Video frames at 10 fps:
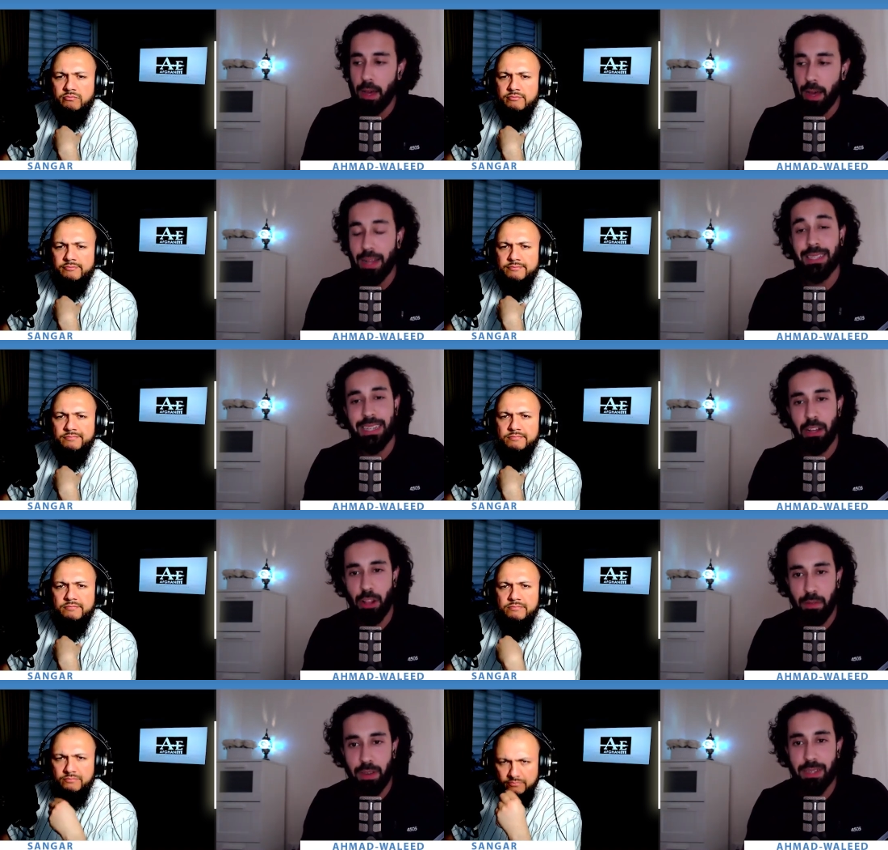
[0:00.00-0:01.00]
Speaker 1: uh,
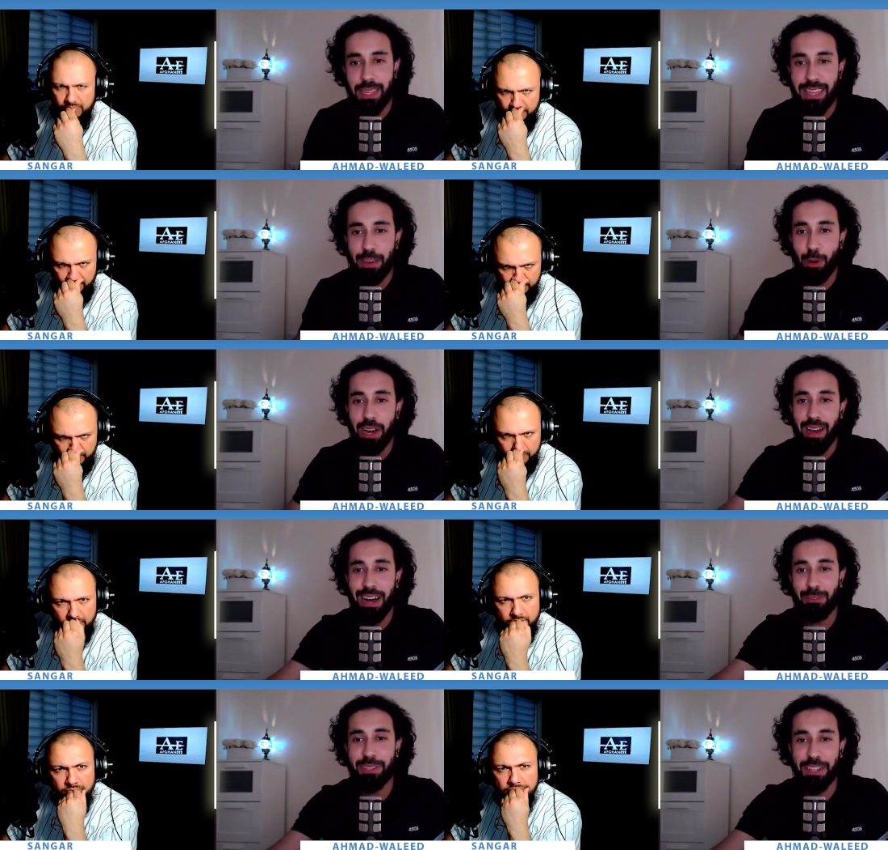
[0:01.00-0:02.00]
until obviously they were
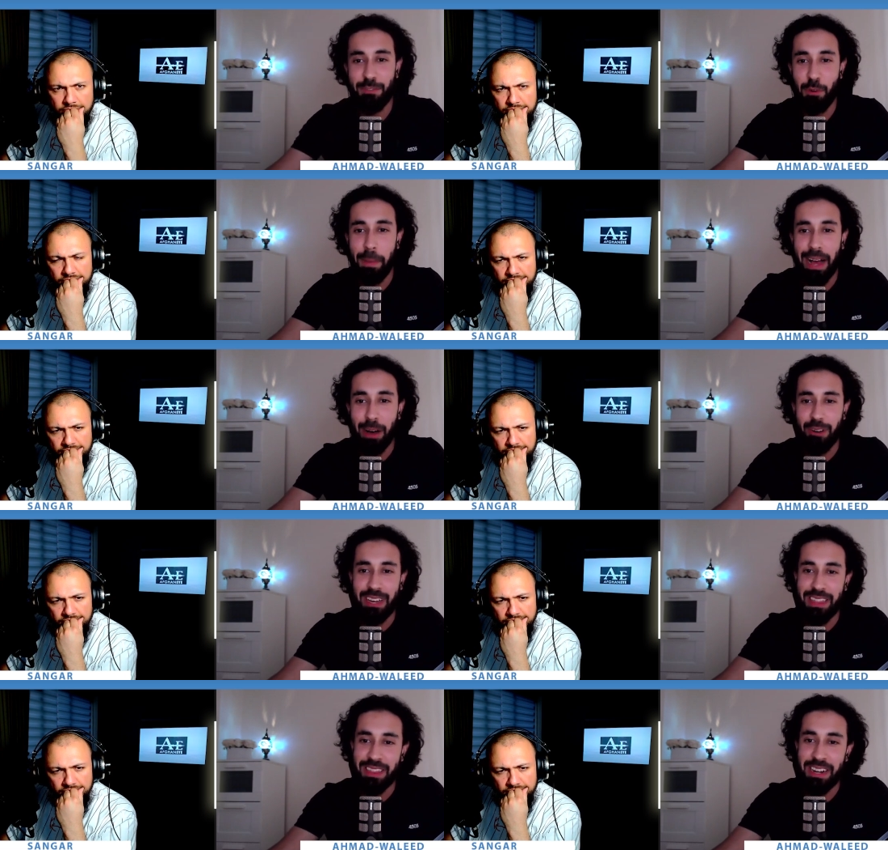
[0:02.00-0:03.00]
ousted from
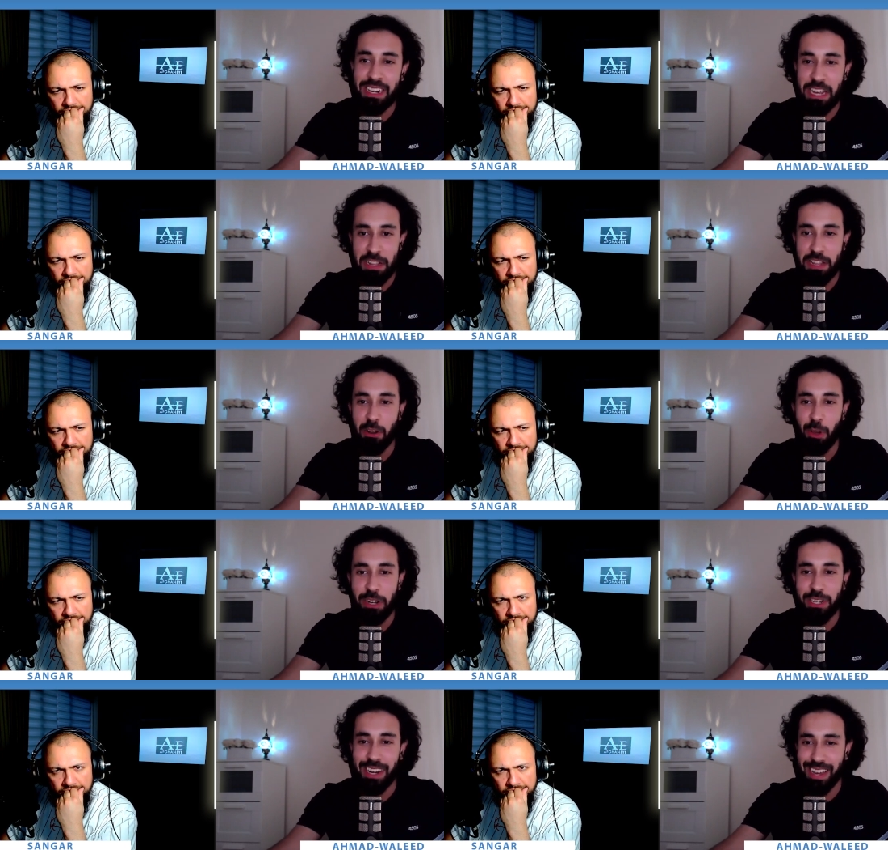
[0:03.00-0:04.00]
power and then needed the
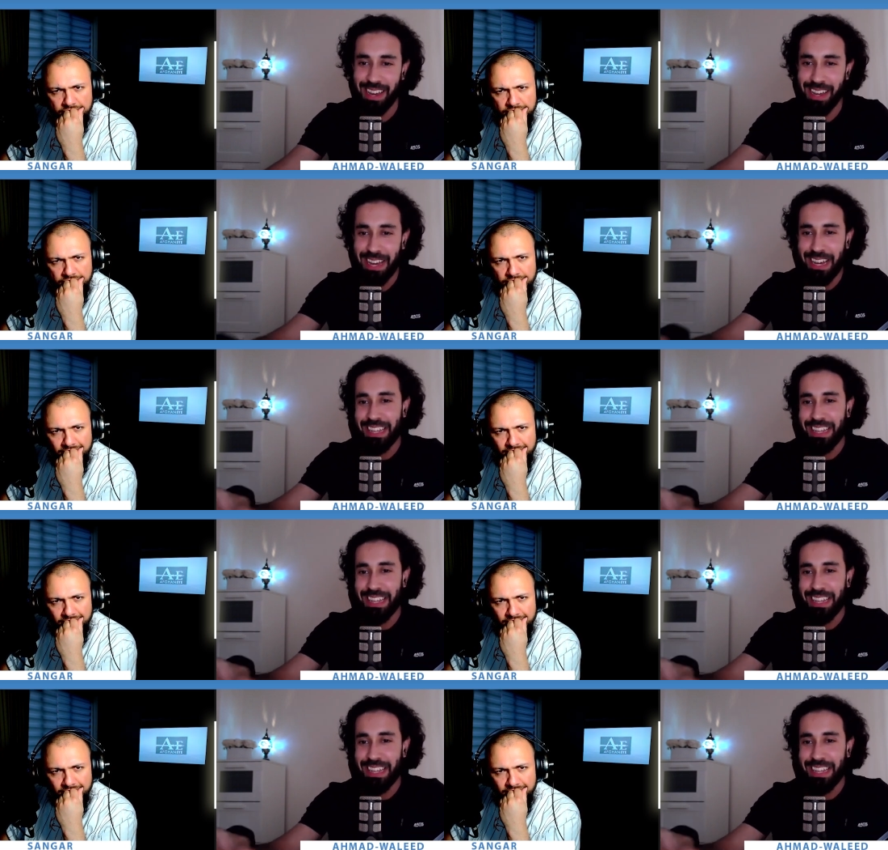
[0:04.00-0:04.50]
loya jirga